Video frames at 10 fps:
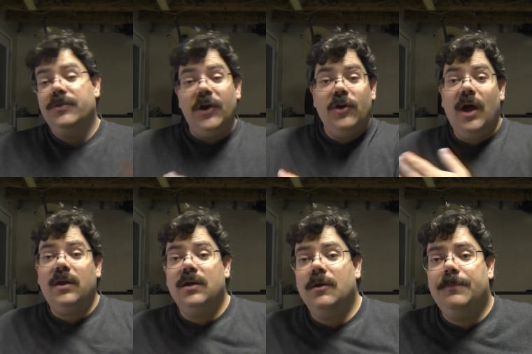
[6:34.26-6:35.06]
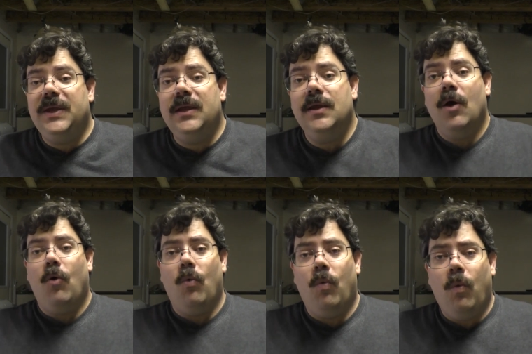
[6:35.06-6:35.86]
they're not going to be
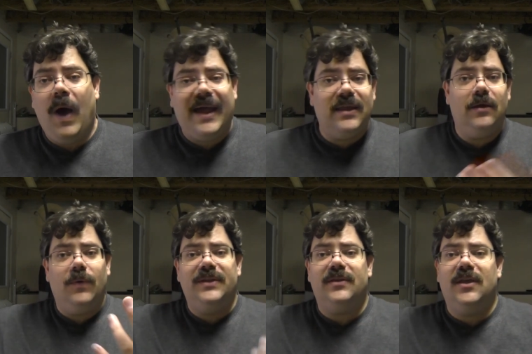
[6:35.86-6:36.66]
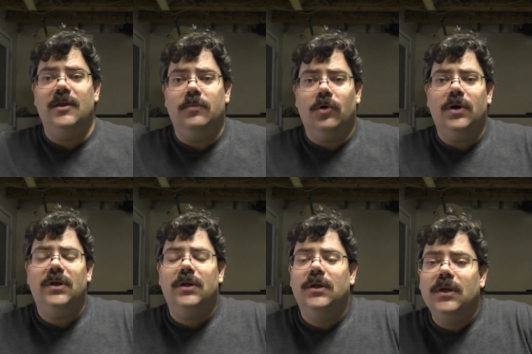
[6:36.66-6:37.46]
whacking away at the
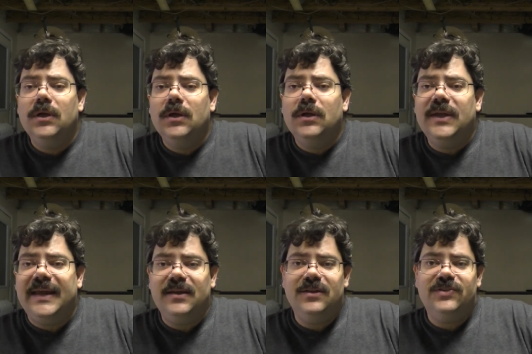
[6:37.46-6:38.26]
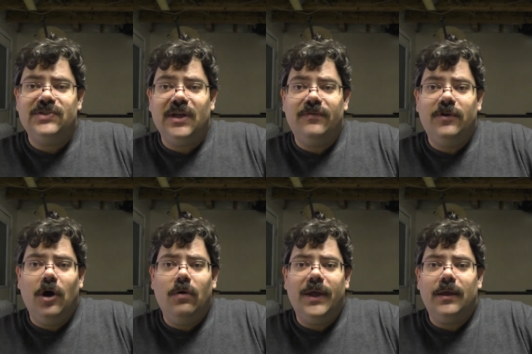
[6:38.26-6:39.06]
keyboard, getting this stuff
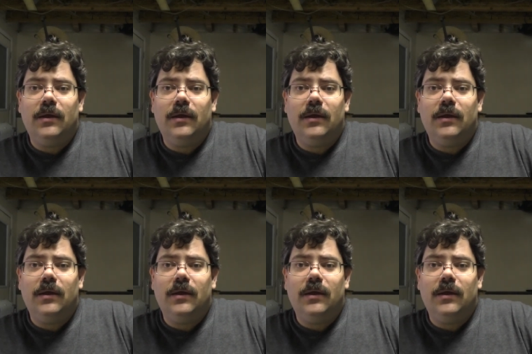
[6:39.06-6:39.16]
going.